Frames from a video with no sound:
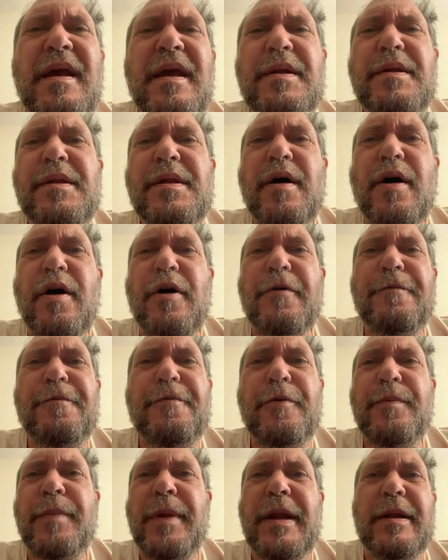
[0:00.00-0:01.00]
It's hard
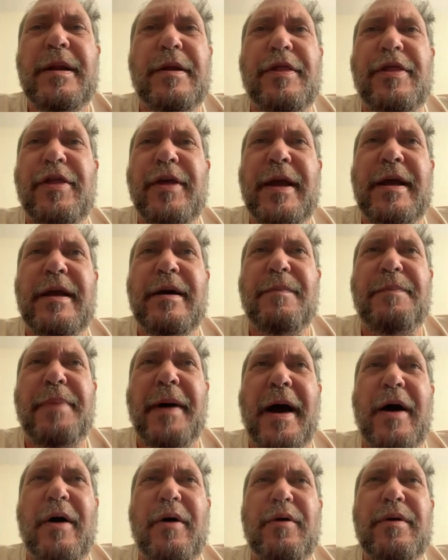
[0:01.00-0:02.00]
for me to think
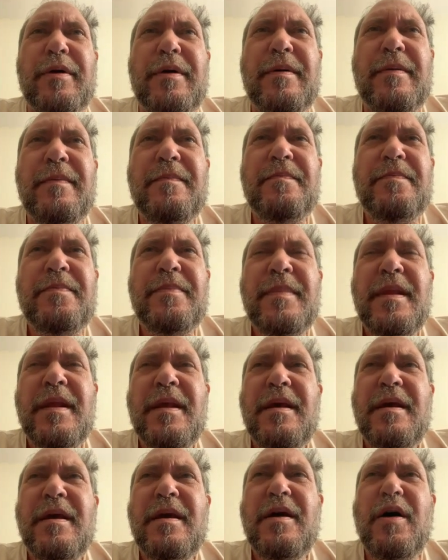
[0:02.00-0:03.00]
about
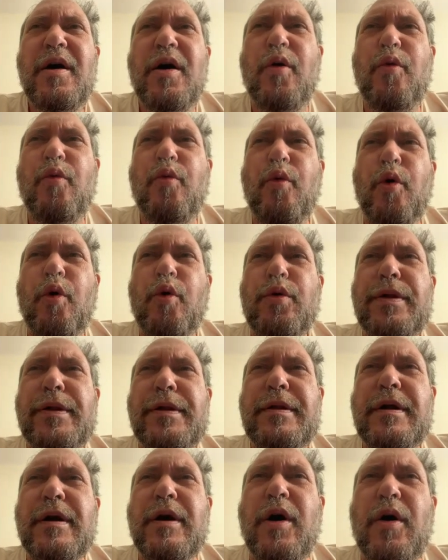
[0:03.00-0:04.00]
a
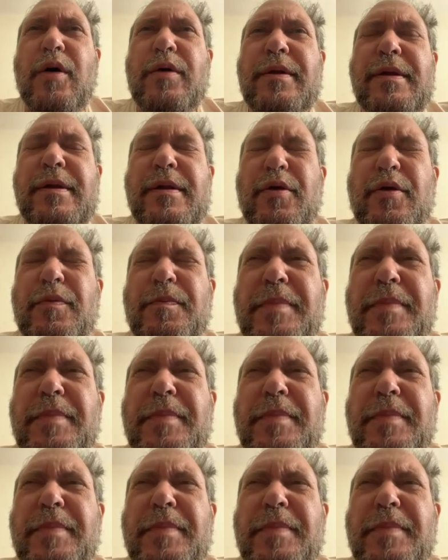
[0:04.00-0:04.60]
worst concert